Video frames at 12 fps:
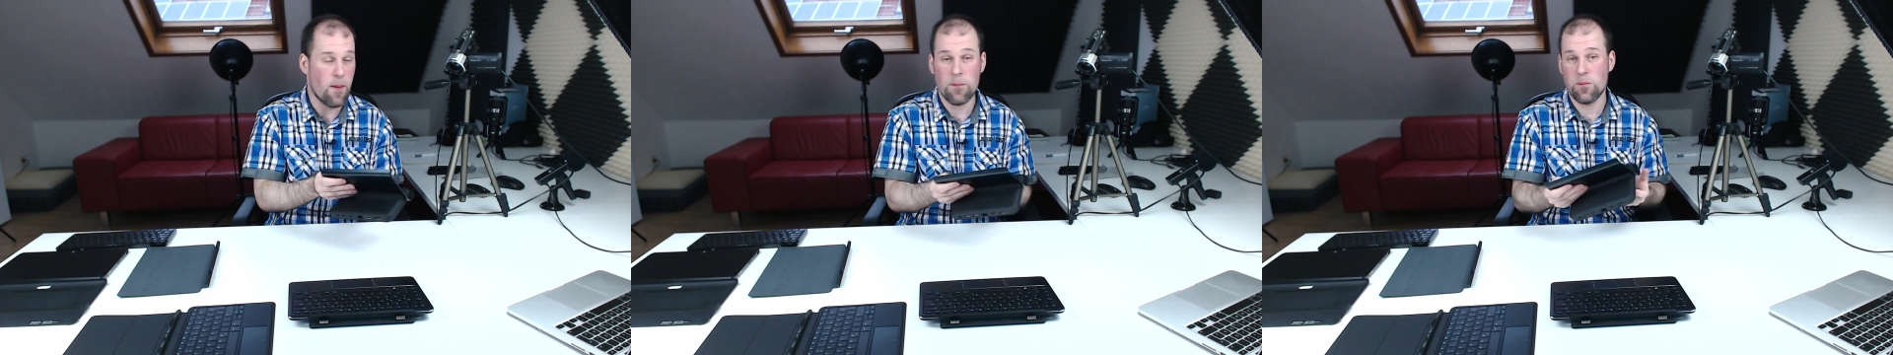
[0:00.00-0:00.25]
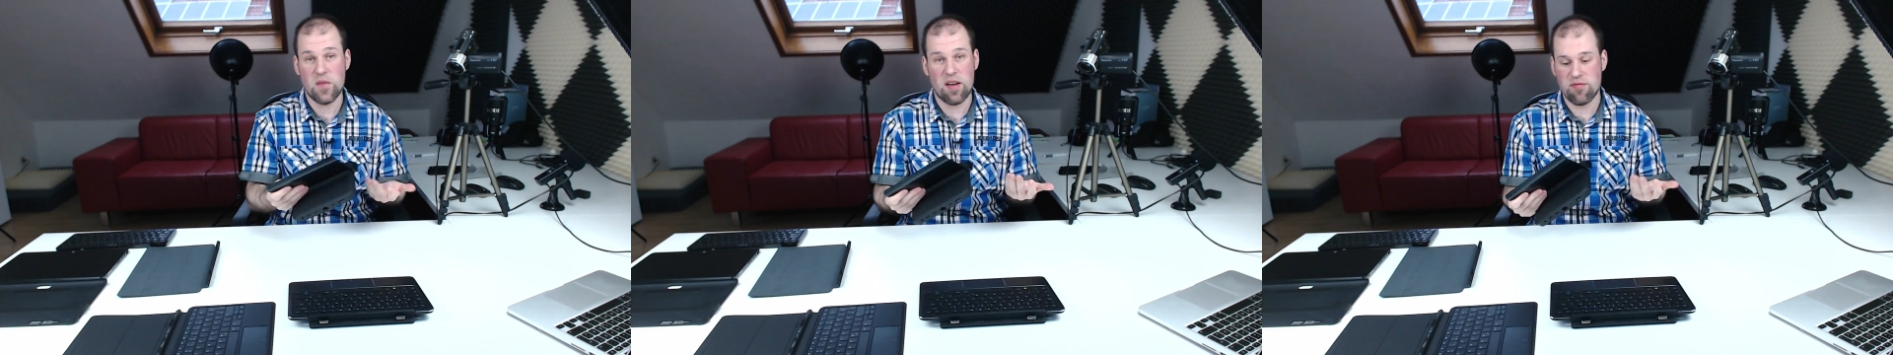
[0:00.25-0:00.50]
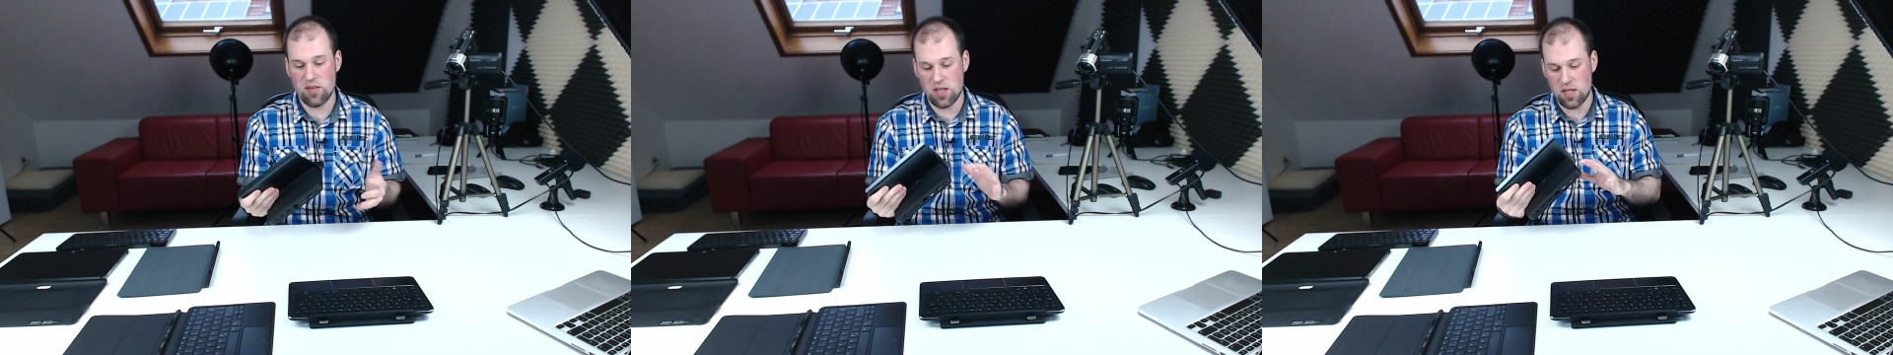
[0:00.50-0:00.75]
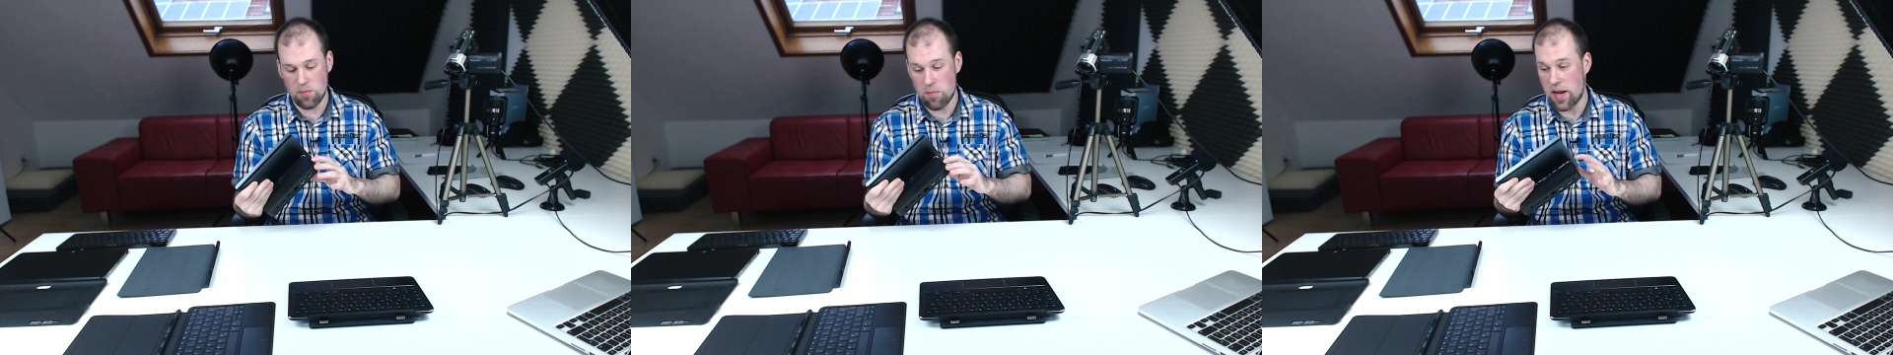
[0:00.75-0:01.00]

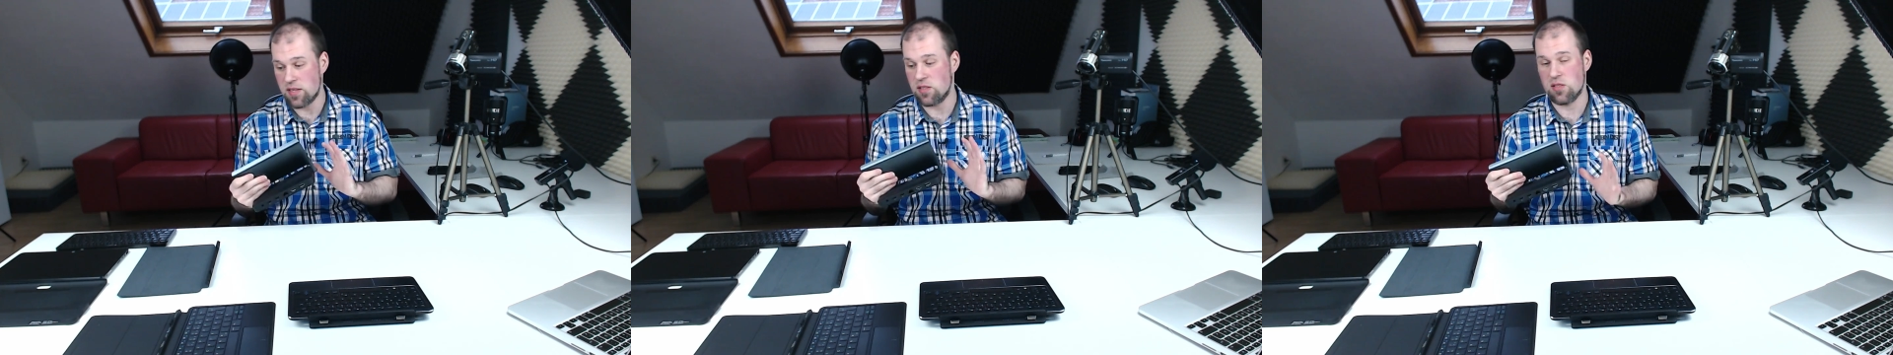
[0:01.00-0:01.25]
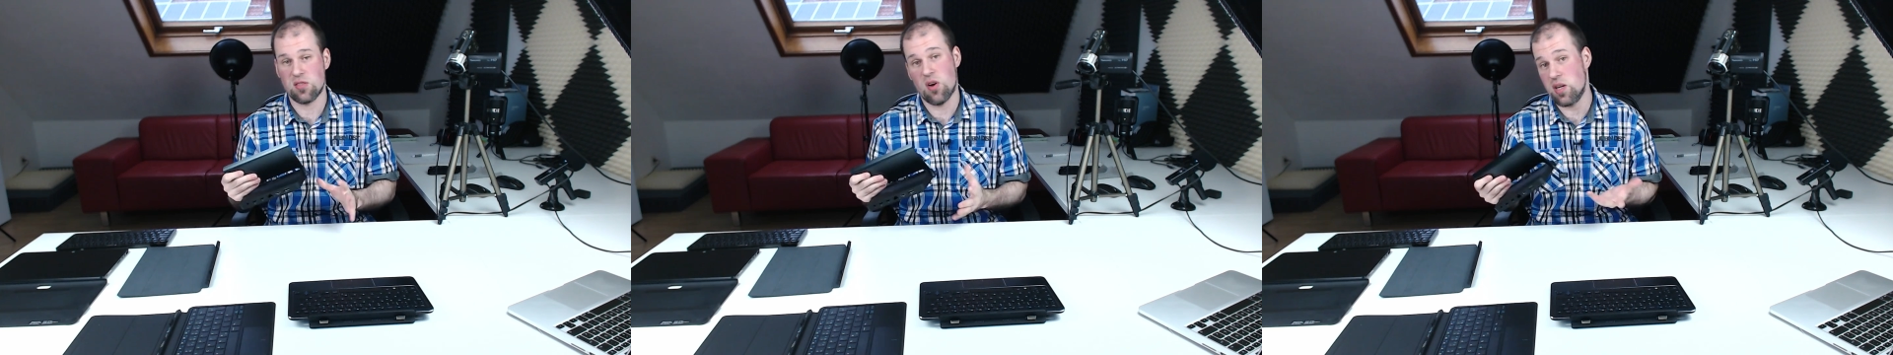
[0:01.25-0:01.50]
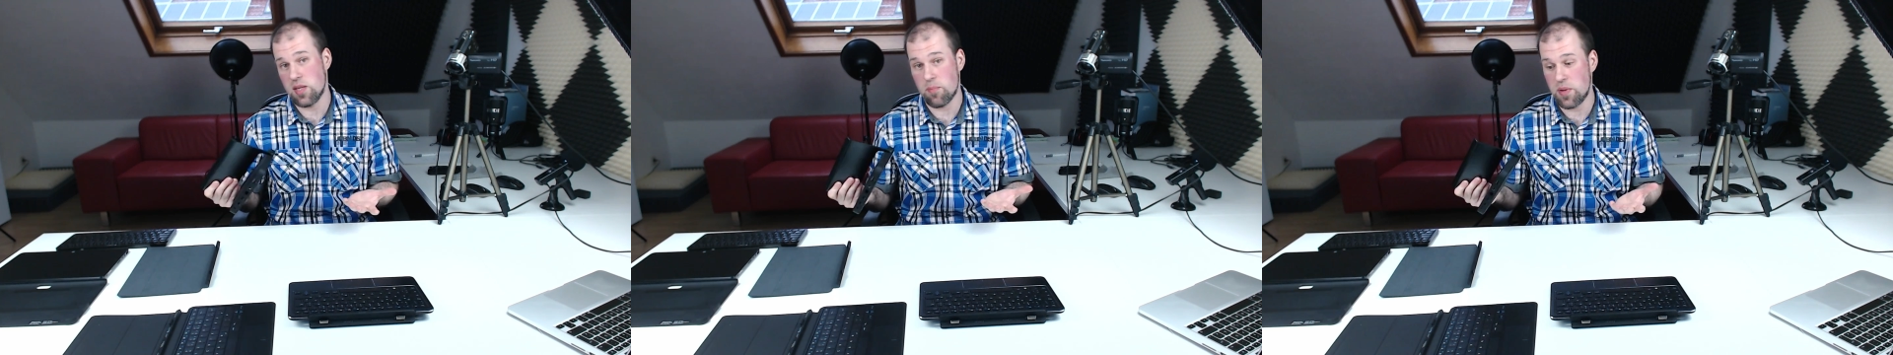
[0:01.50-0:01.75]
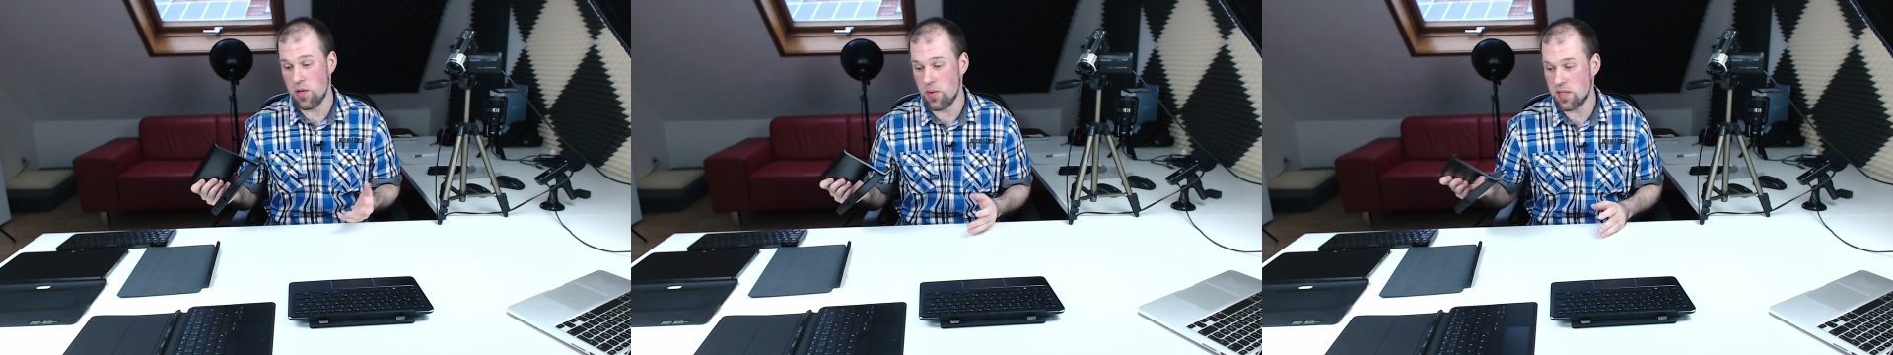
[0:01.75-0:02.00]
Definitely makes a solid
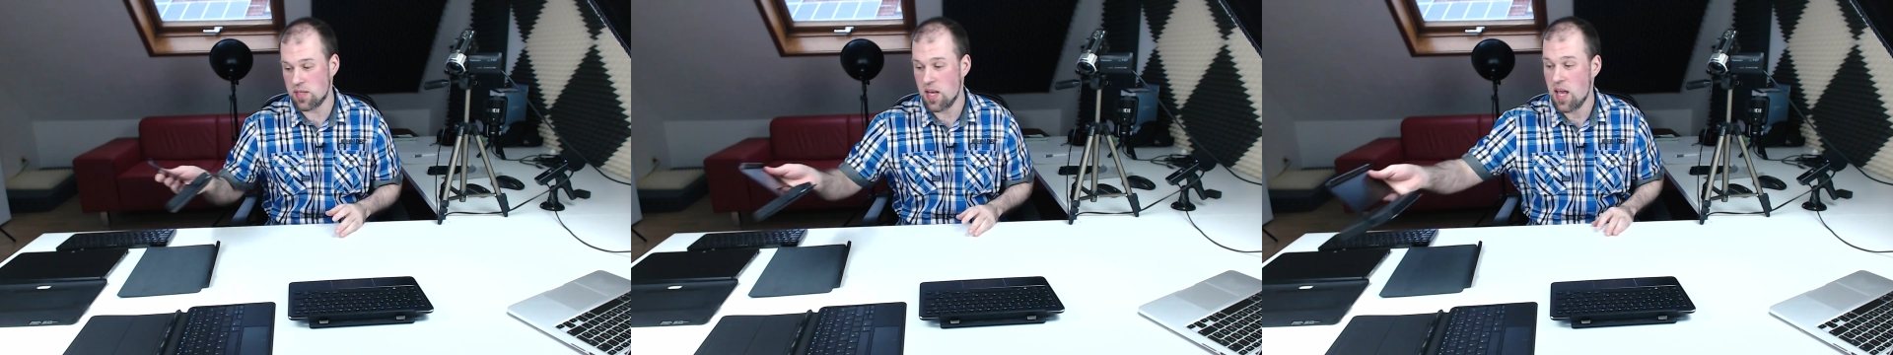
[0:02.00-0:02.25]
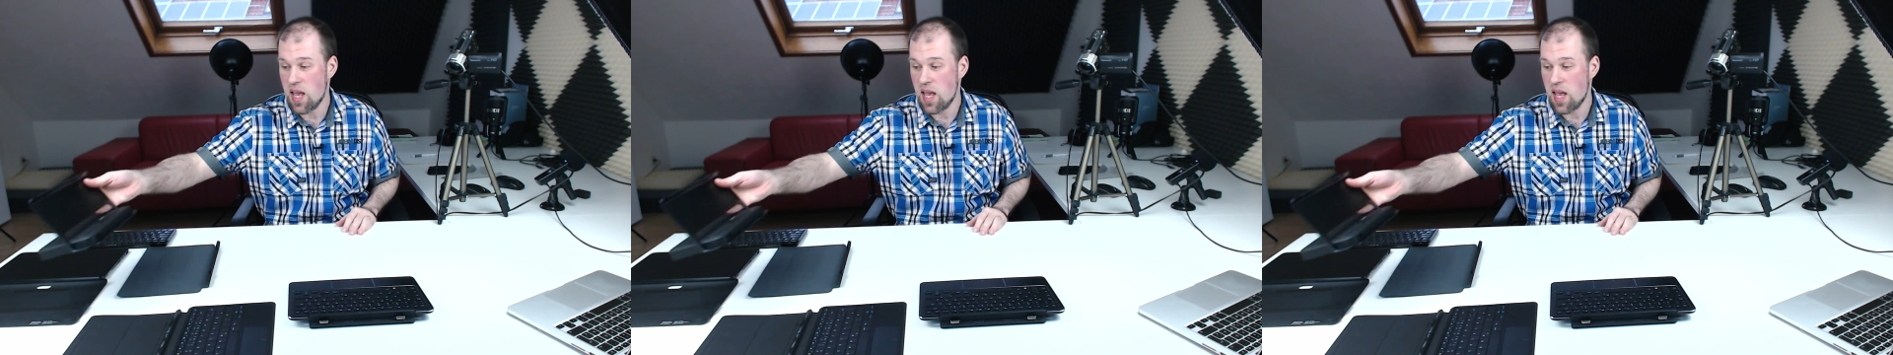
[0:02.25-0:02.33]
appearance,